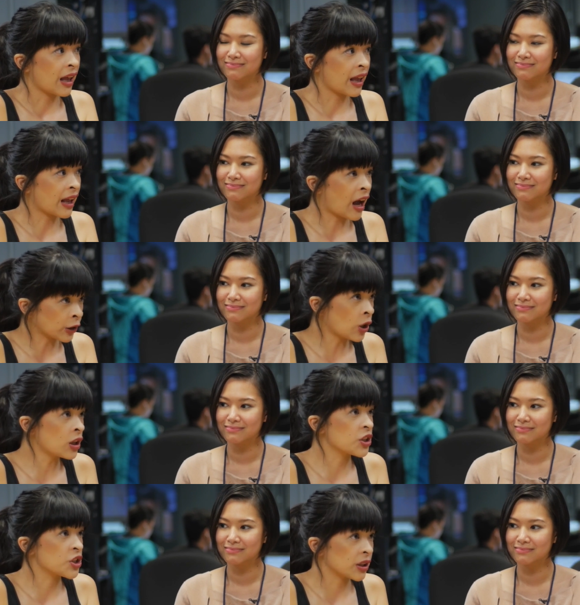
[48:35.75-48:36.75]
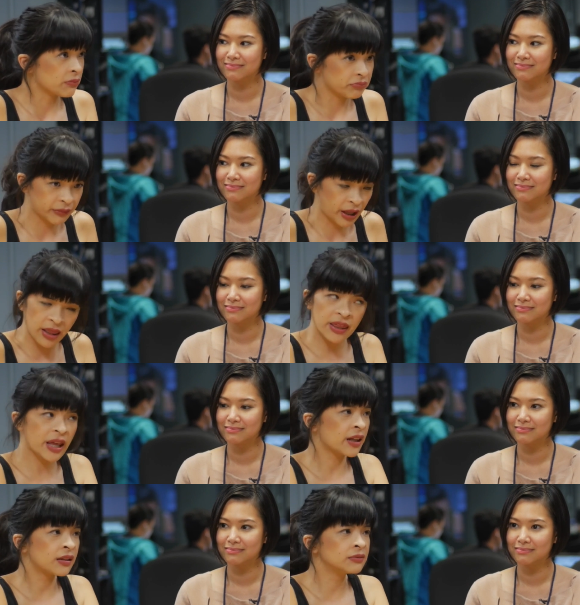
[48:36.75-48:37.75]
Speaker 1: acknowledge it, mm -hmm. and
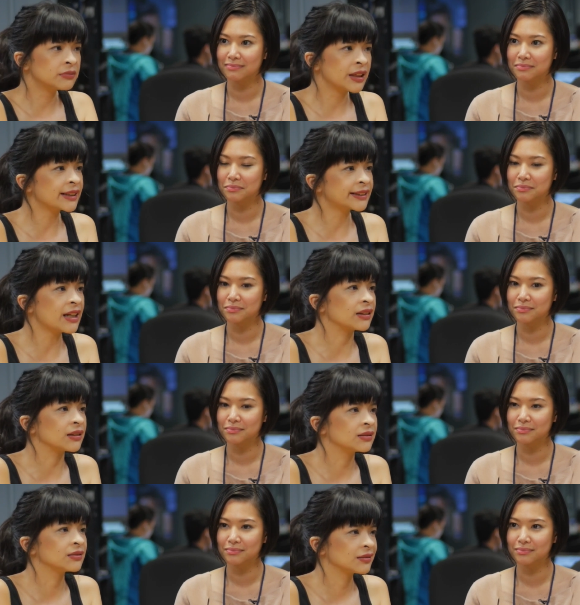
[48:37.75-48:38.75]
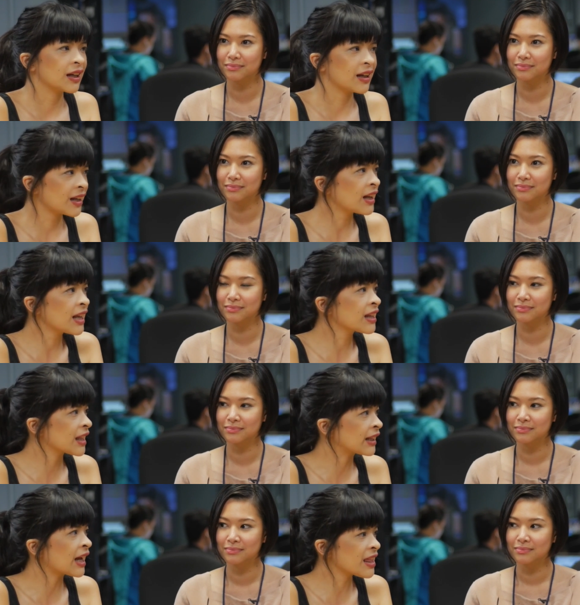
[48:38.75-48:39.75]
then take a stand. And I like
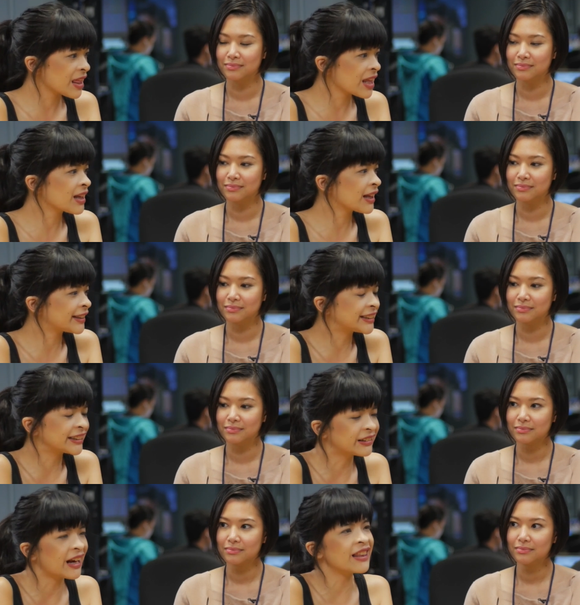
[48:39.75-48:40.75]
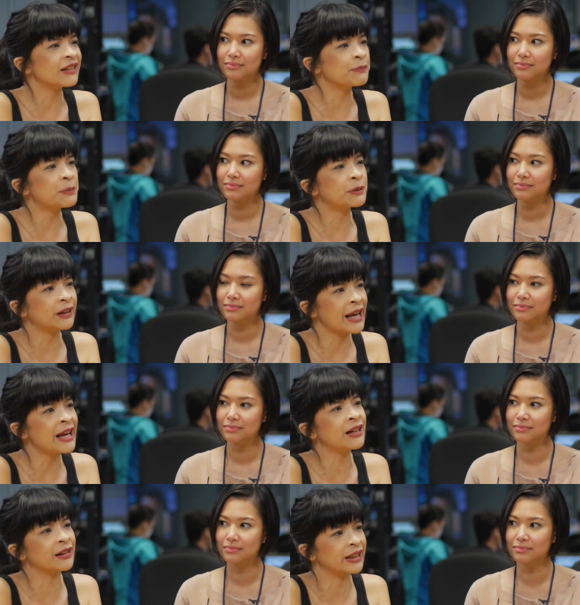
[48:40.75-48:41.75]
that. I think it's grand that people are
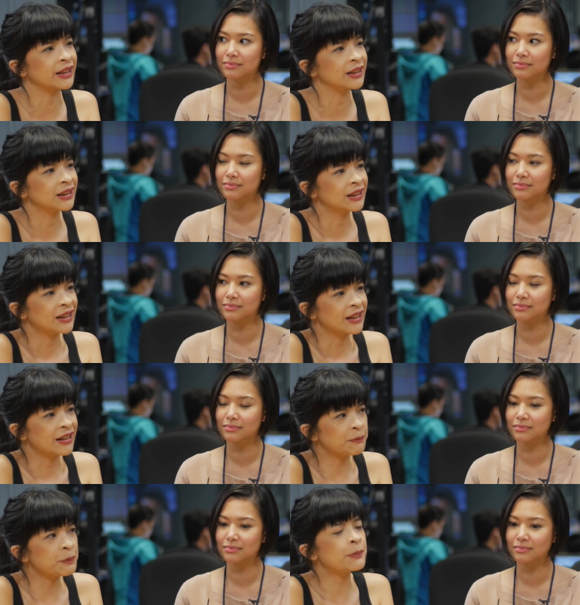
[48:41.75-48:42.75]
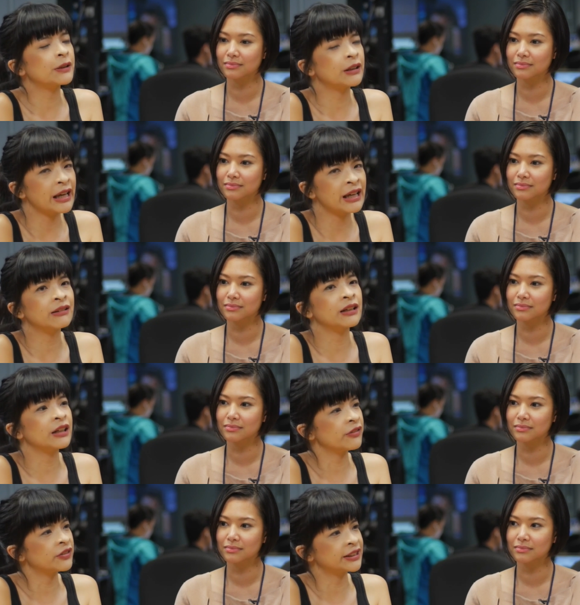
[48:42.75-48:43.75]
angry, that people are angry
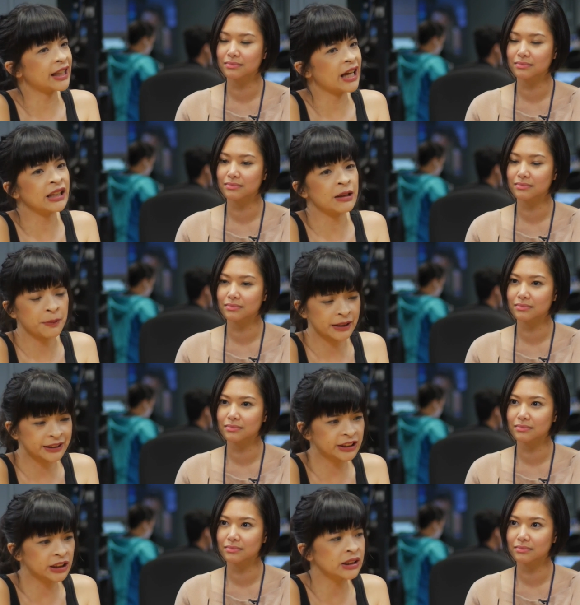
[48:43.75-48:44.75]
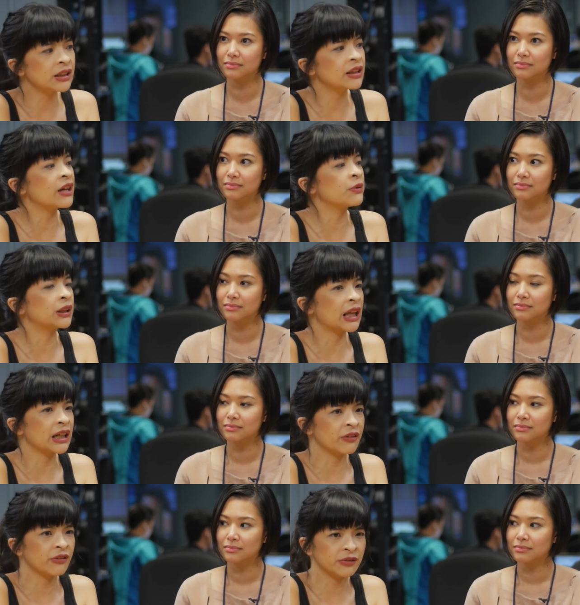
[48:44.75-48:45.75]
enough to stand up. And Agreed. certainly, I would like
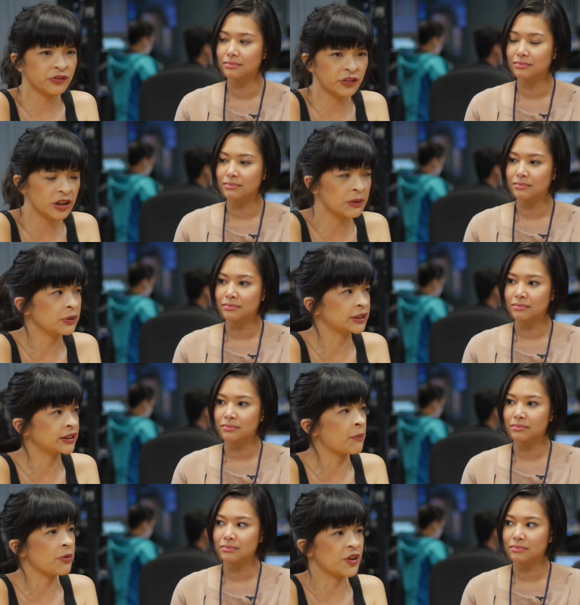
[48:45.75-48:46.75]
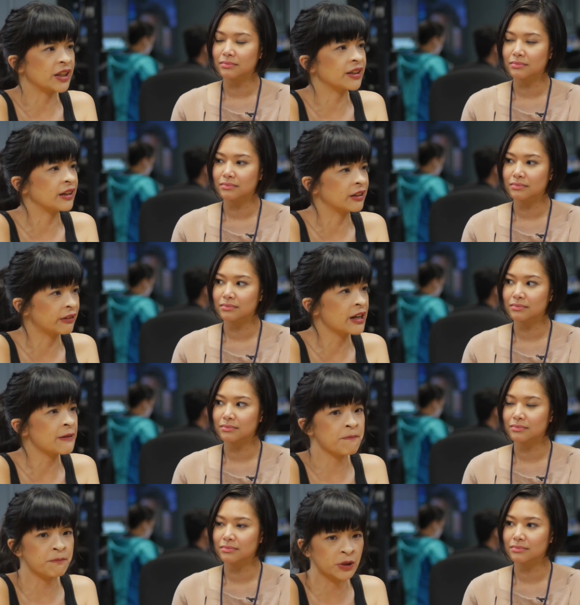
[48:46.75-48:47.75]
for them to stop threatening rape,
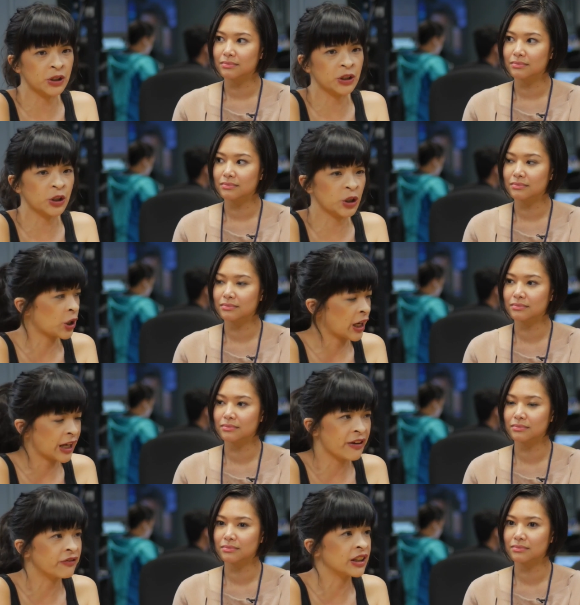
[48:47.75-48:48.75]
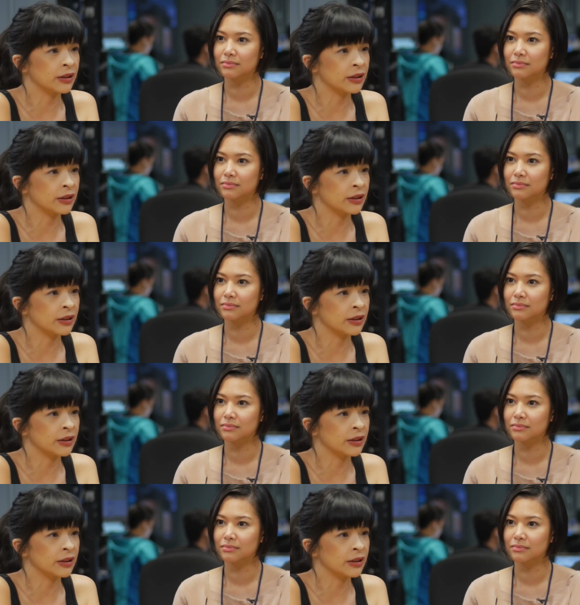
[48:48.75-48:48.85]
mm-hmm. murder, mm -hmm. and every